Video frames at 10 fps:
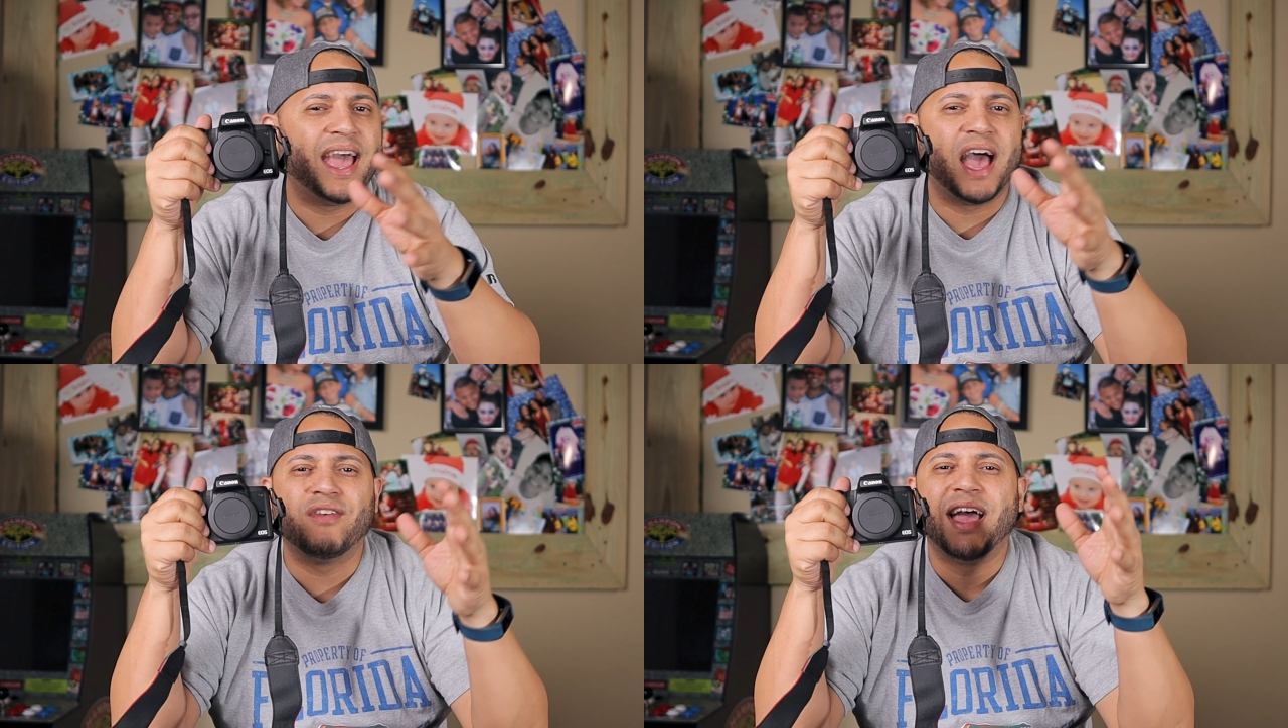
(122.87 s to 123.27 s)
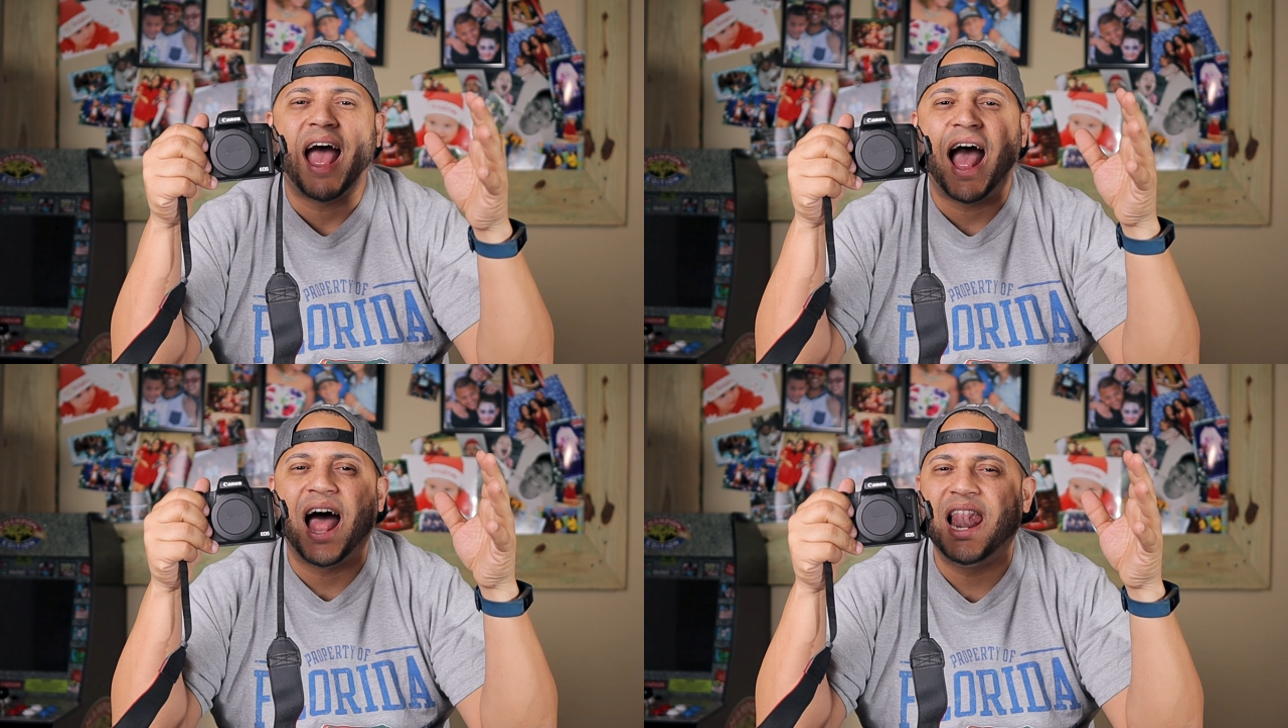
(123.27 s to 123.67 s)
have
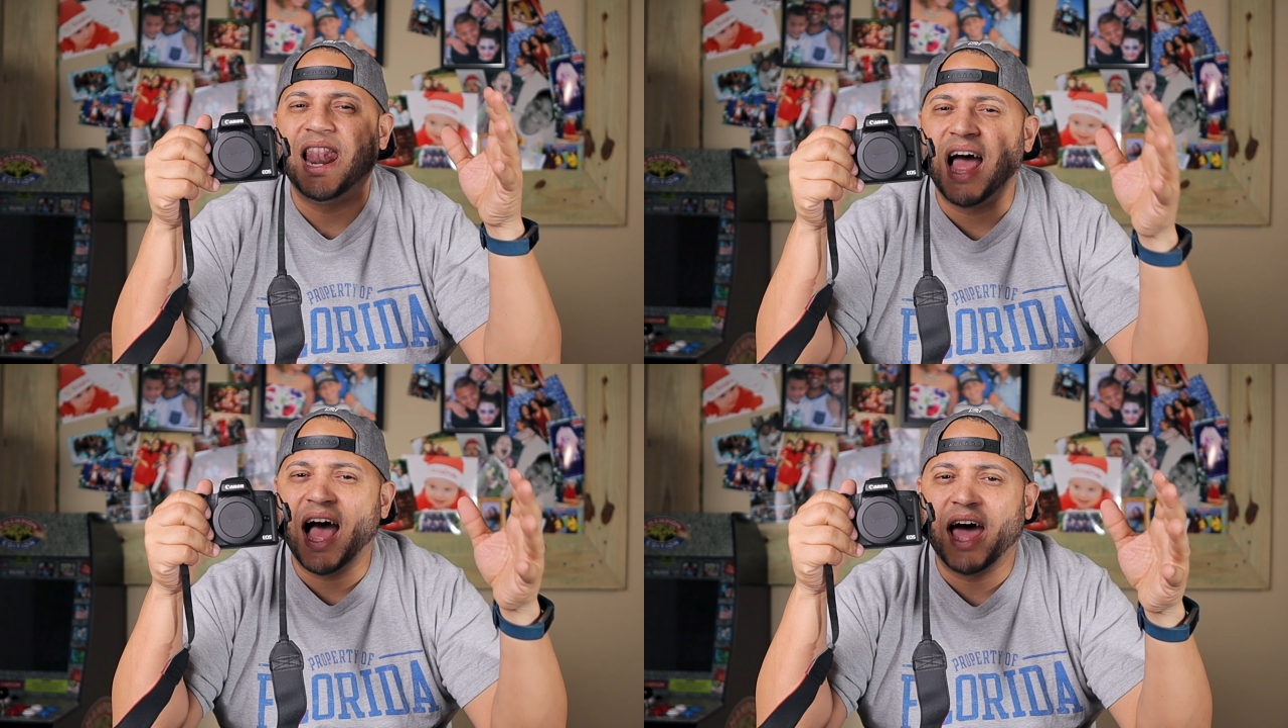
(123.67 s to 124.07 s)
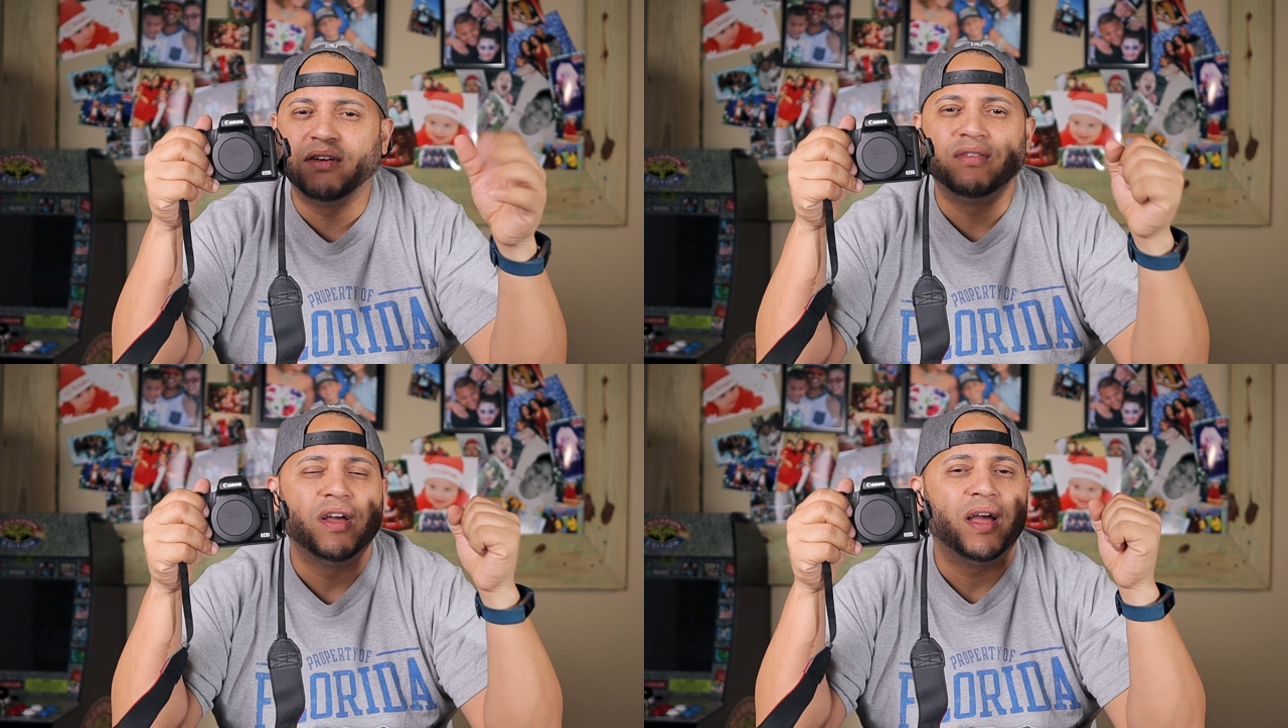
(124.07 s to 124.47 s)
a lot
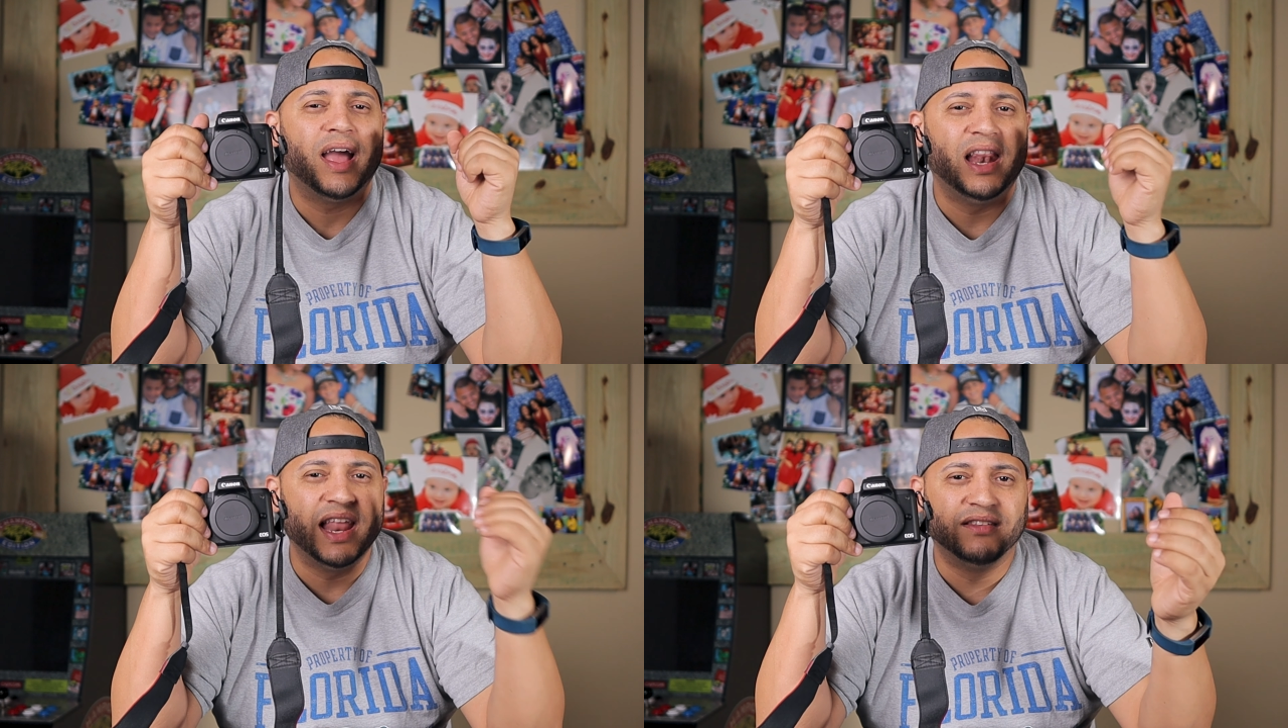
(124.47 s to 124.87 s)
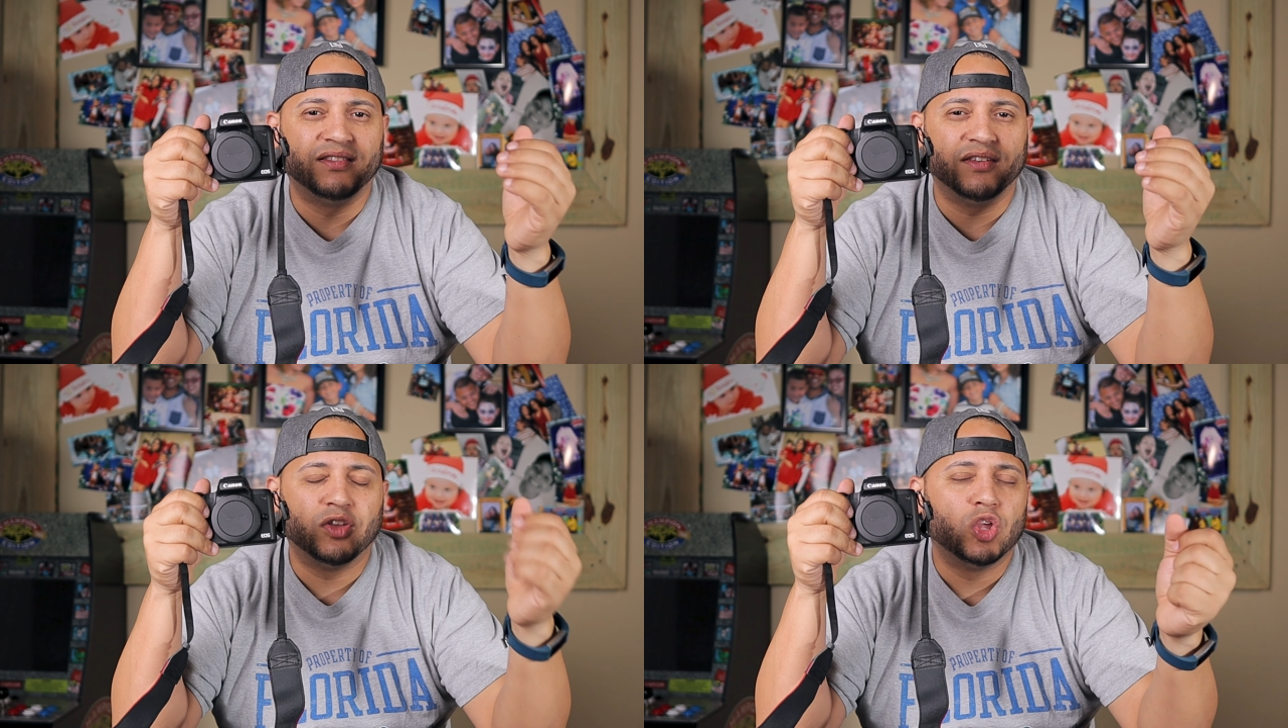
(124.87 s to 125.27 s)
of
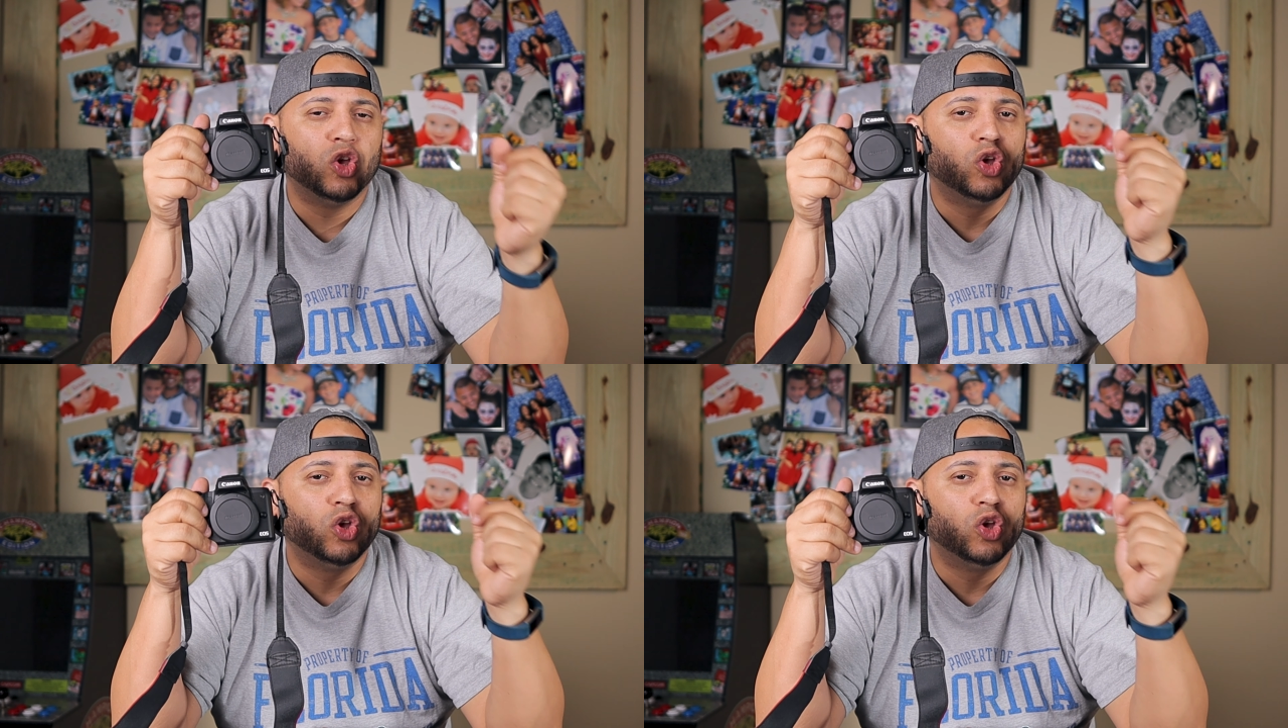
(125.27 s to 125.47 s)
lenses.